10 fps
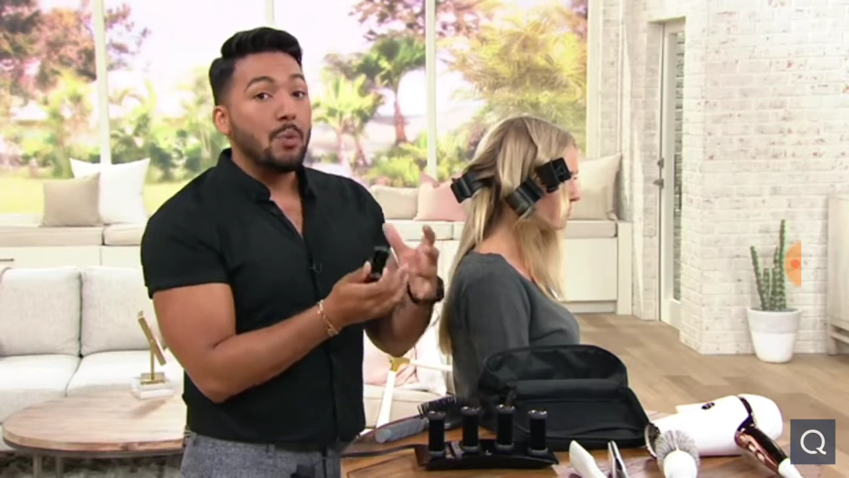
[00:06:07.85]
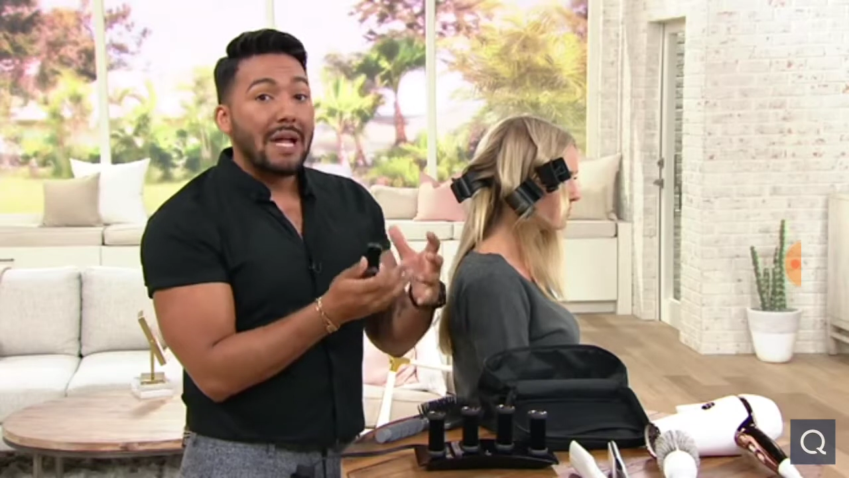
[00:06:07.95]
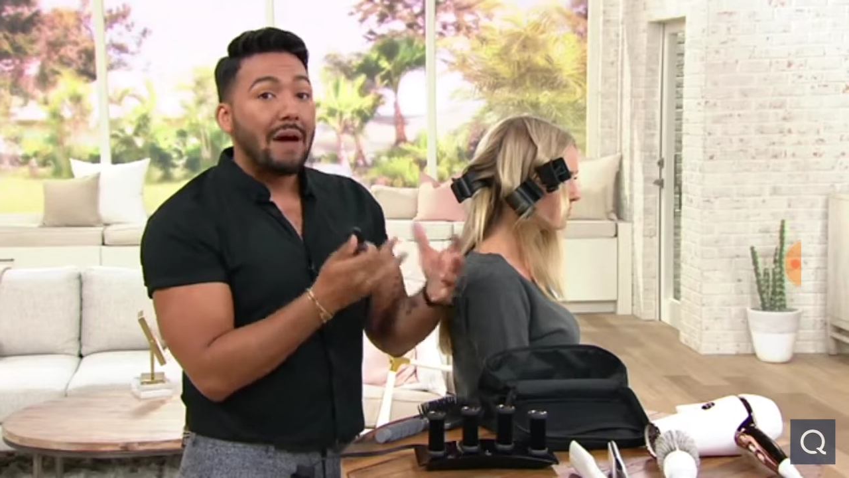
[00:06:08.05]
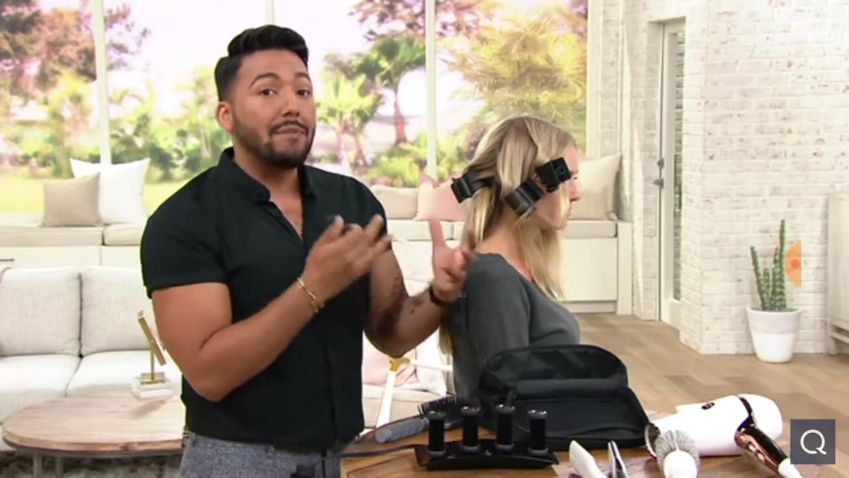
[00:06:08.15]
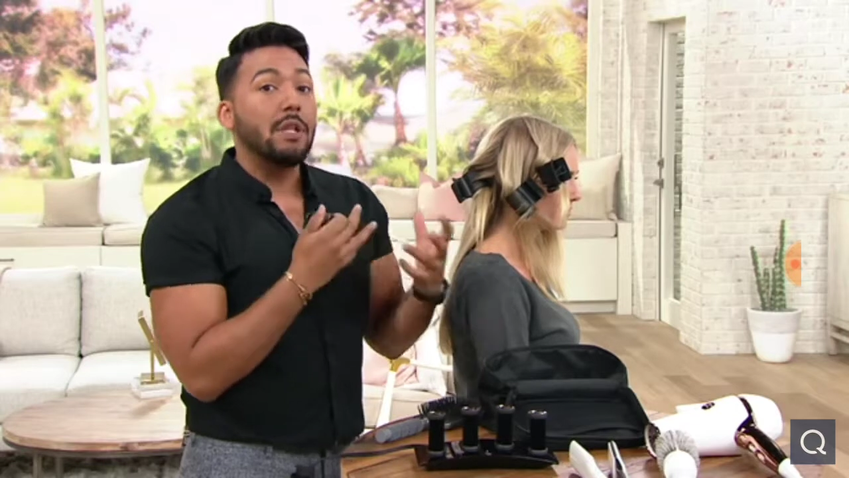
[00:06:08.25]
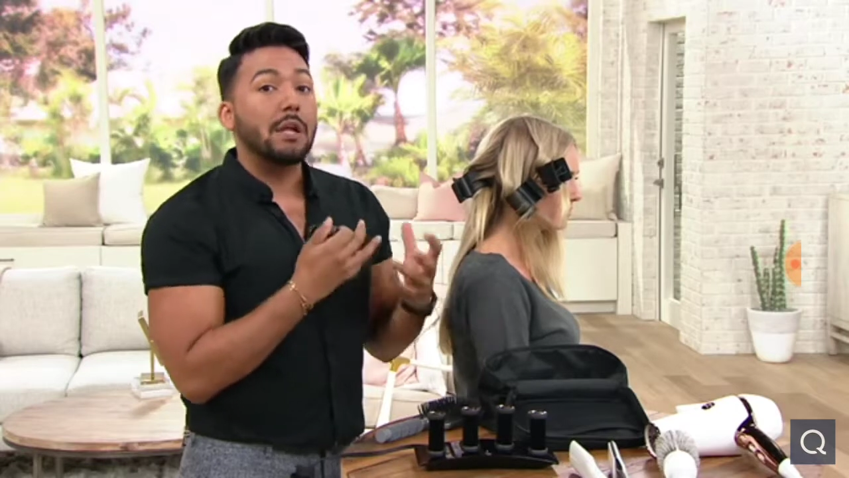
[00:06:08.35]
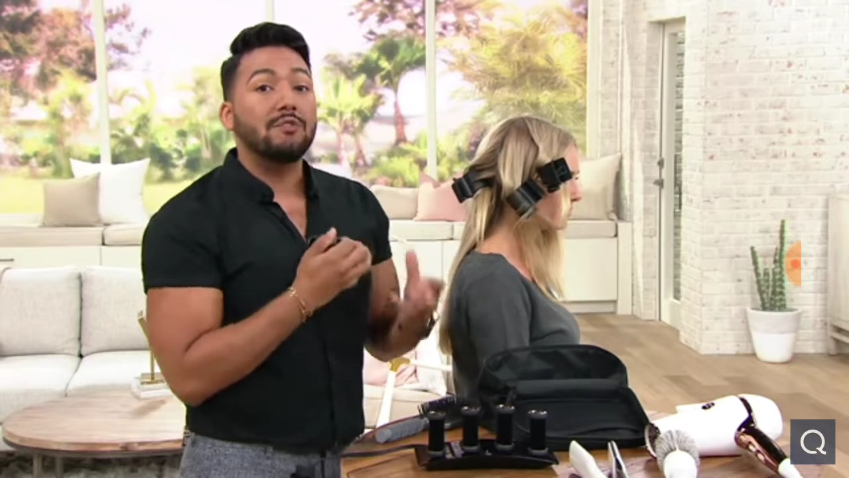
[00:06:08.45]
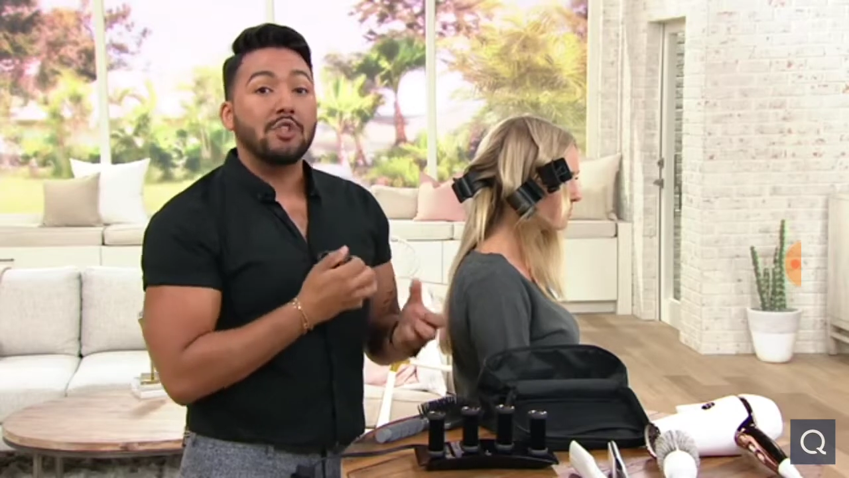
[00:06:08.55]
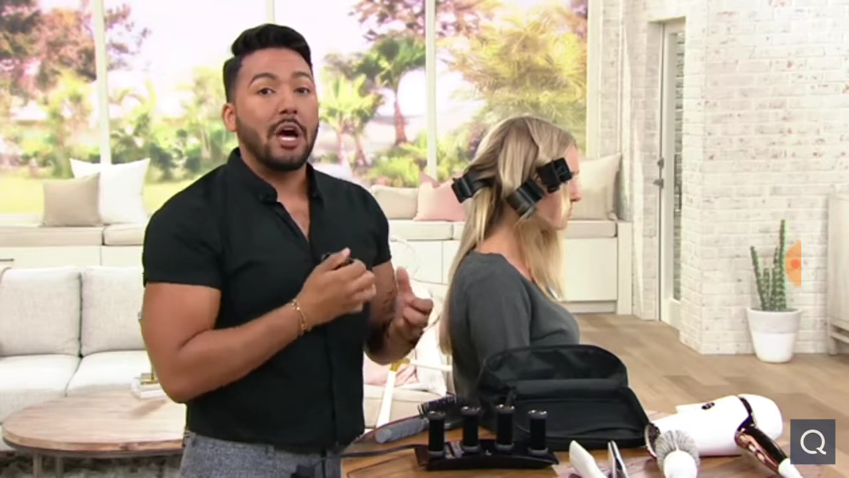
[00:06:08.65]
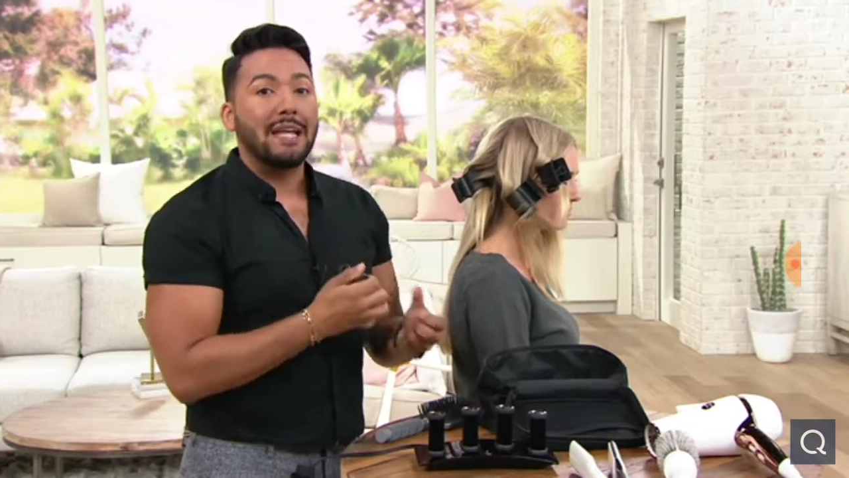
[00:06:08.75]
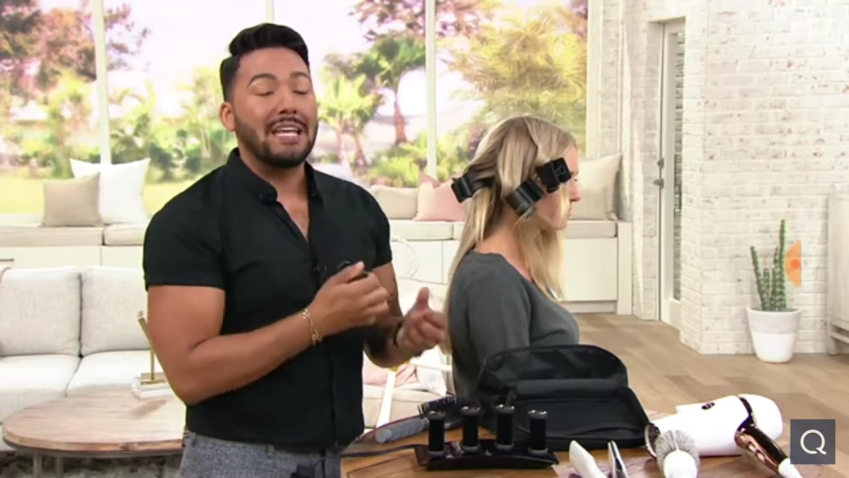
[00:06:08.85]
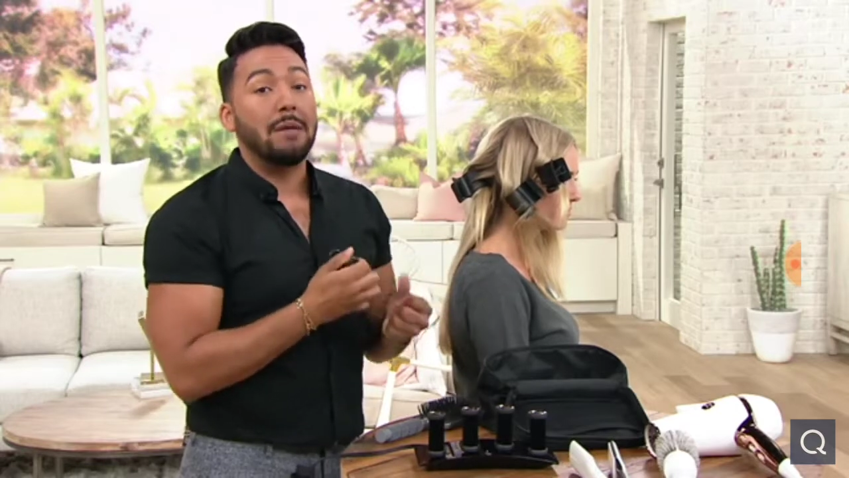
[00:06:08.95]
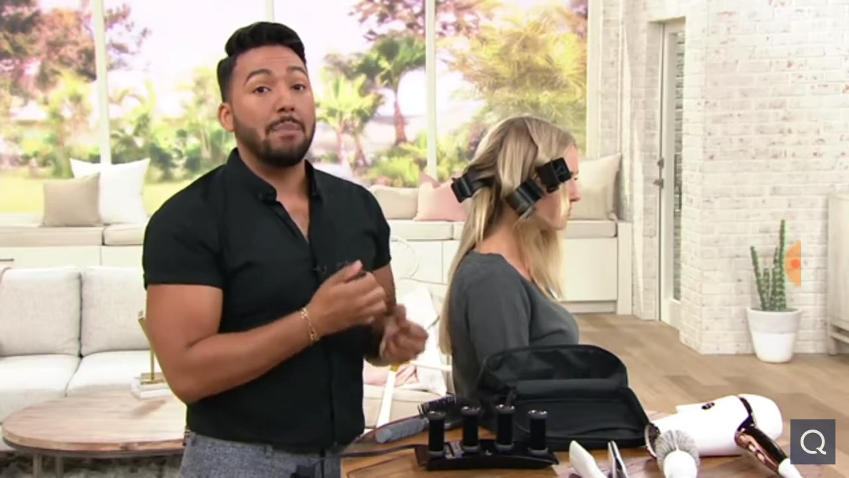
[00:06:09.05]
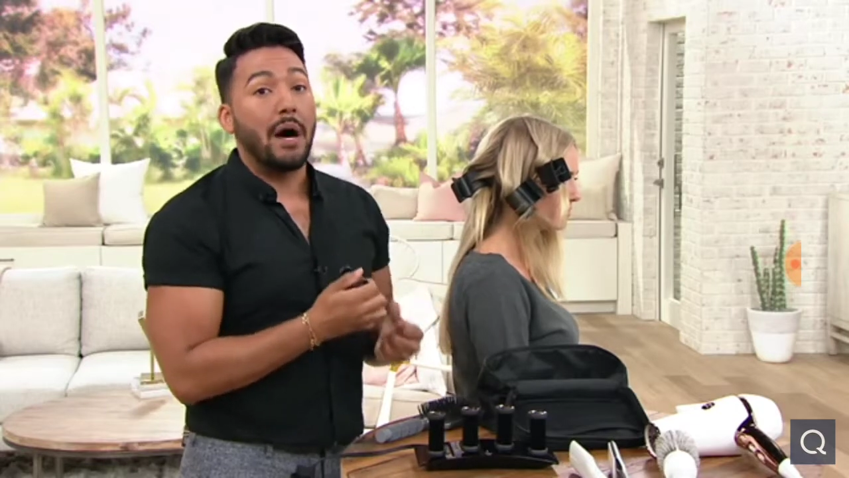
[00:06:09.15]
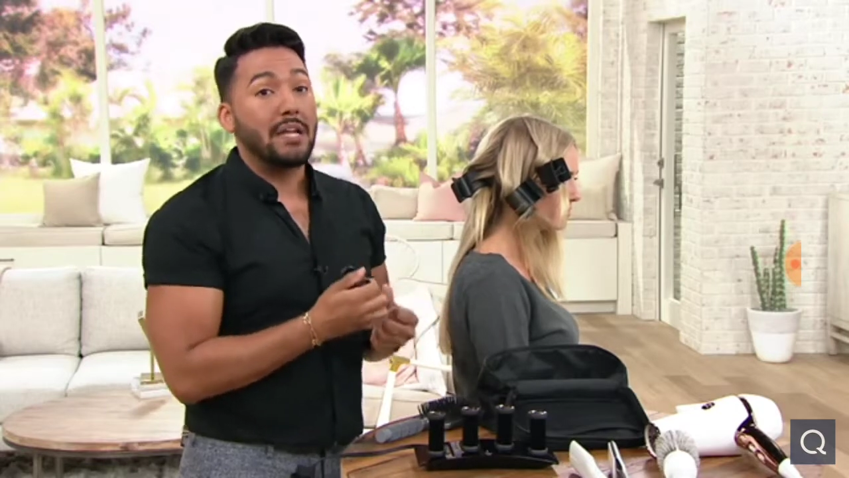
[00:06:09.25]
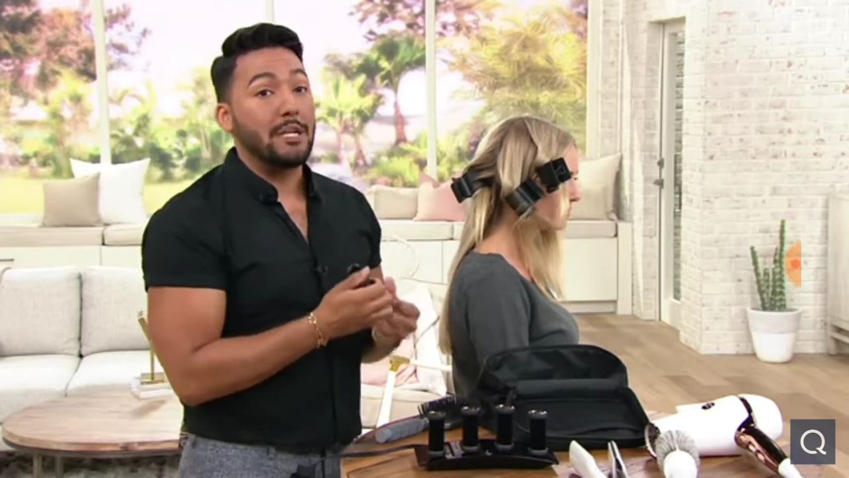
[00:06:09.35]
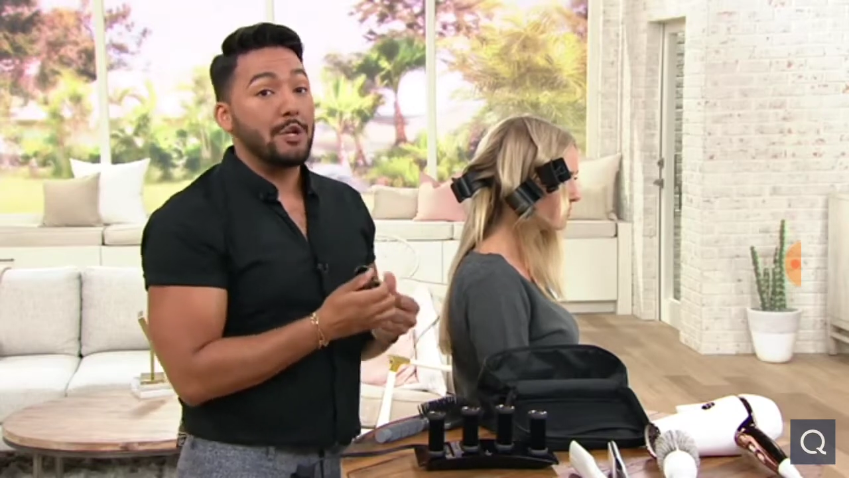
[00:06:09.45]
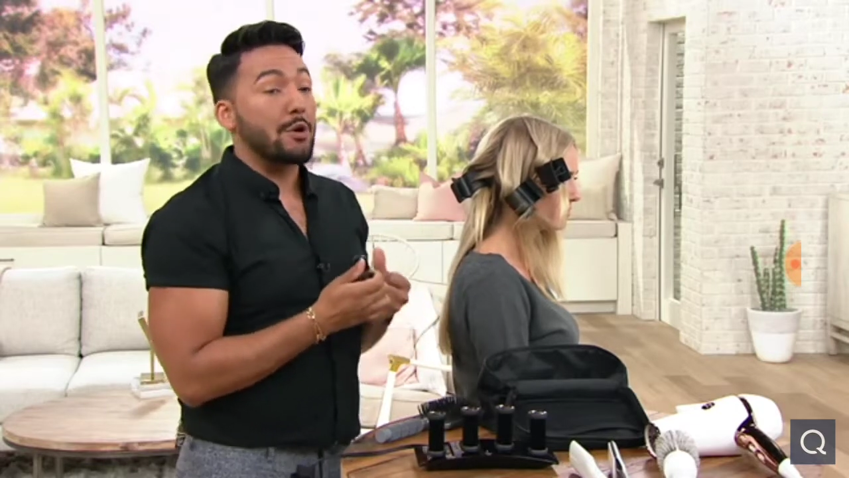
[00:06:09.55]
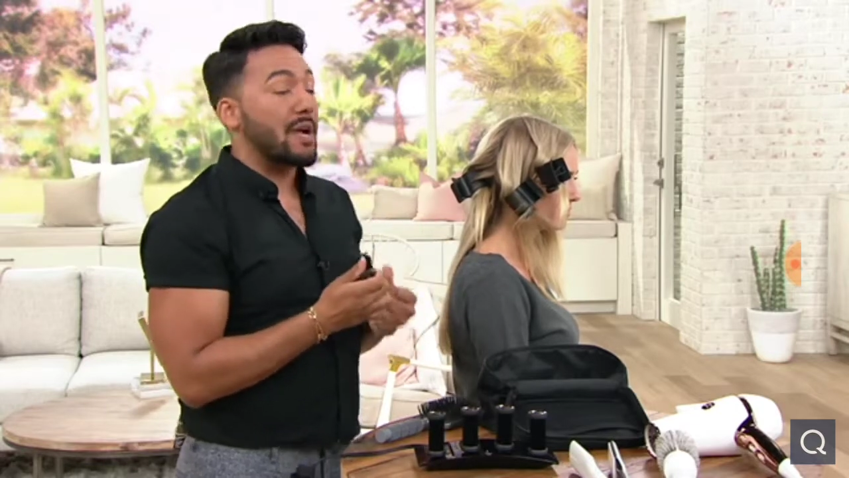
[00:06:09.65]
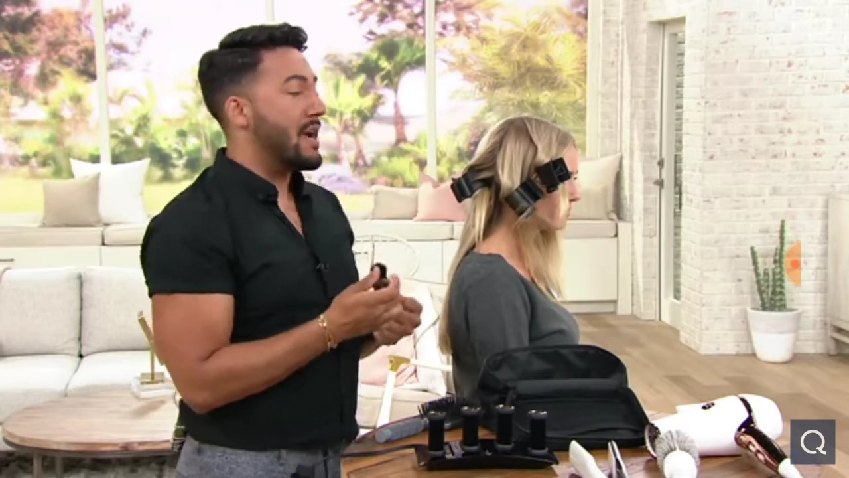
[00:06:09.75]
you would have a lot of shine and body
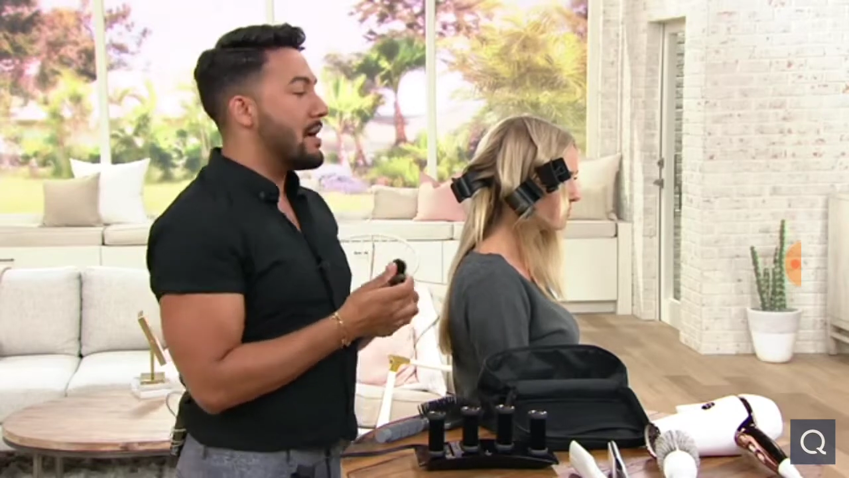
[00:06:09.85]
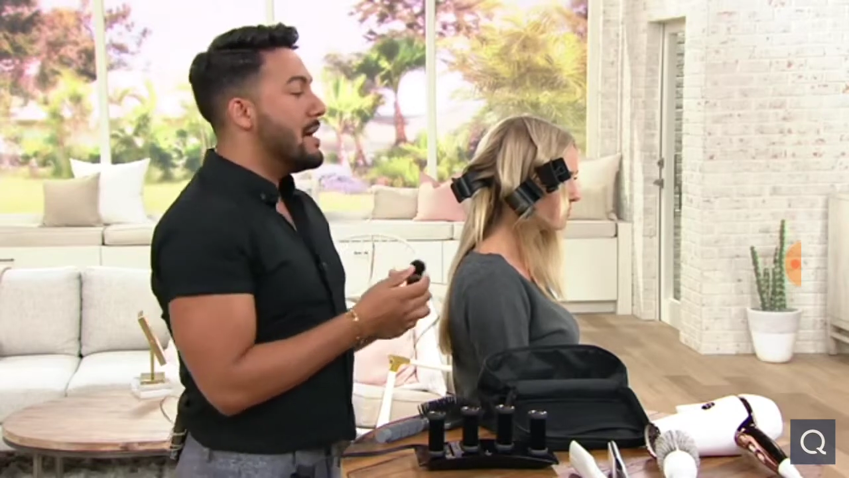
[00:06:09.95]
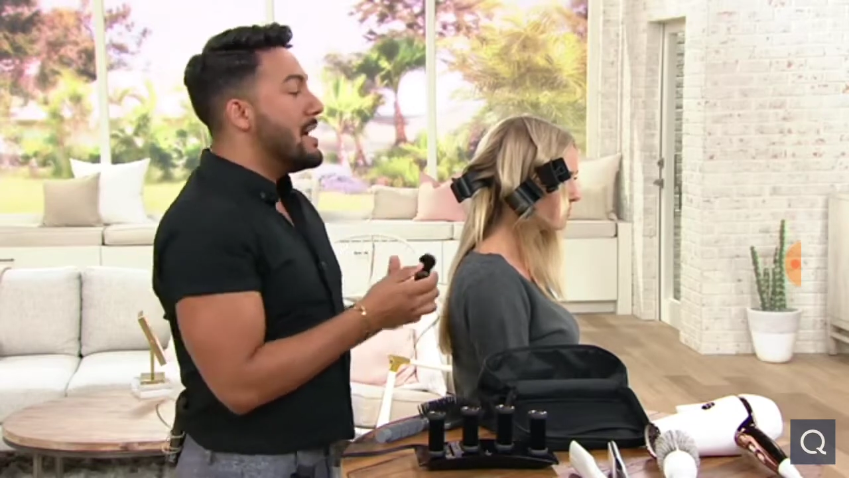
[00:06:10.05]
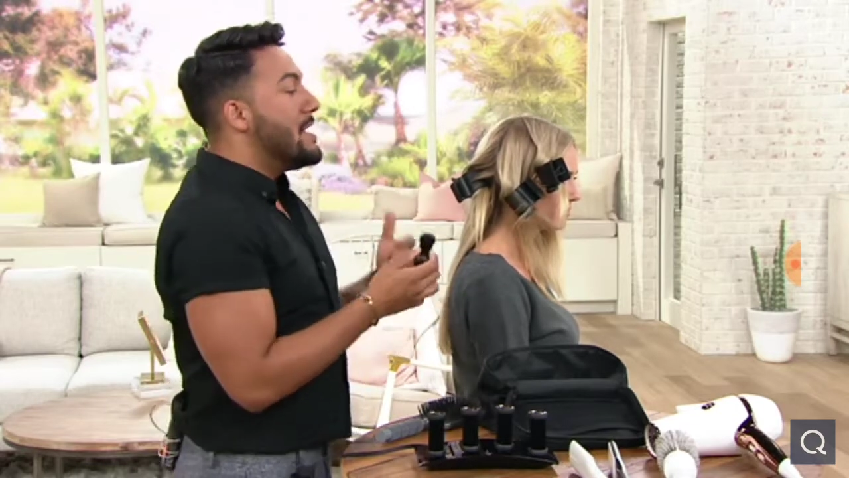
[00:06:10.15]
in your hair.